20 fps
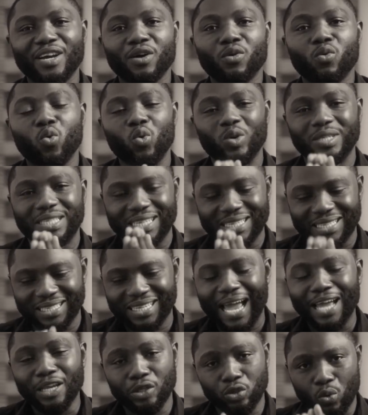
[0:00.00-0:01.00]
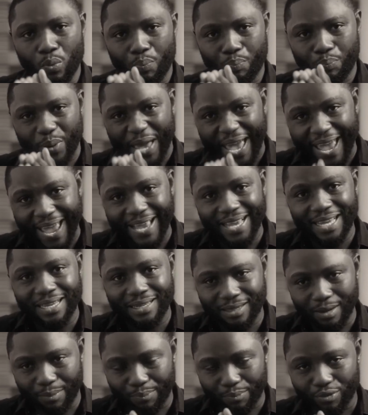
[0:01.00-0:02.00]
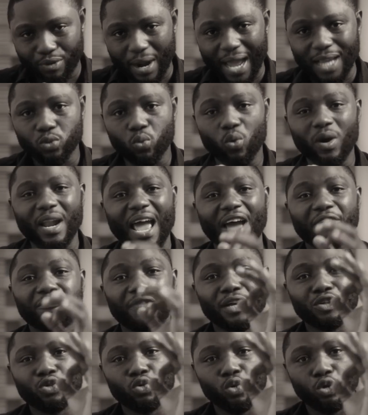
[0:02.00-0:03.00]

We will decide to pay the price. Whatever you're